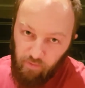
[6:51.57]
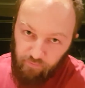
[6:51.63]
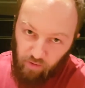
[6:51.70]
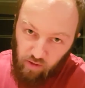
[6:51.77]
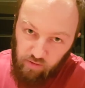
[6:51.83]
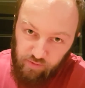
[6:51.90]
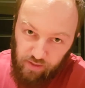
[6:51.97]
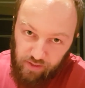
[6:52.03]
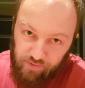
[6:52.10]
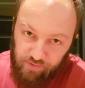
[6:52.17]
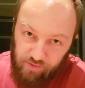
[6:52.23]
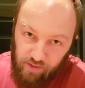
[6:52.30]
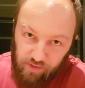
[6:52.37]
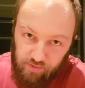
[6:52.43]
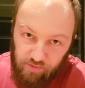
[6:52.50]
Final
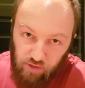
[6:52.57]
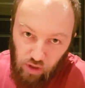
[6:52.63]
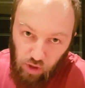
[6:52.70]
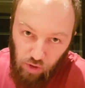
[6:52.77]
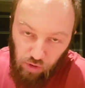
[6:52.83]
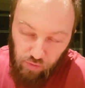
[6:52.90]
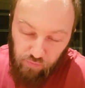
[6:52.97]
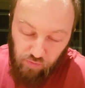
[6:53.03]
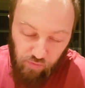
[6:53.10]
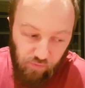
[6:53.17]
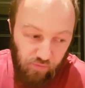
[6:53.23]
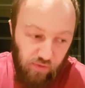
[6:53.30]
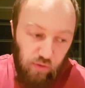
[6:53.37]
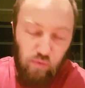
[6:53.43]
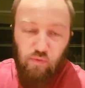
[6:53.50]
taste test of
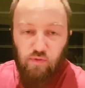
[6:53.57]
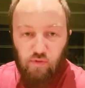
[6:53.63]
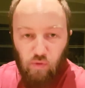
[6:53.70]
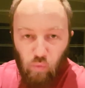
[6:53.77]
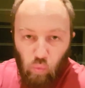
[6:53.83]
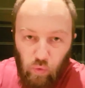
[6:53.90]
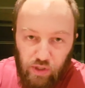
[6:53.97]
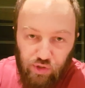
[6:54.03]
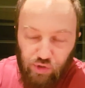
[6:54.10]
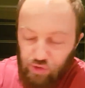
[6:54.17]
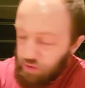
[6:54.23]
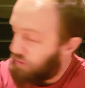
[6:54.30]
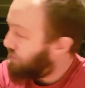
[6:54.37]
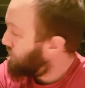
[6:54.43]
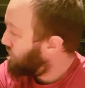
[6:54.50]
Phil's Wish.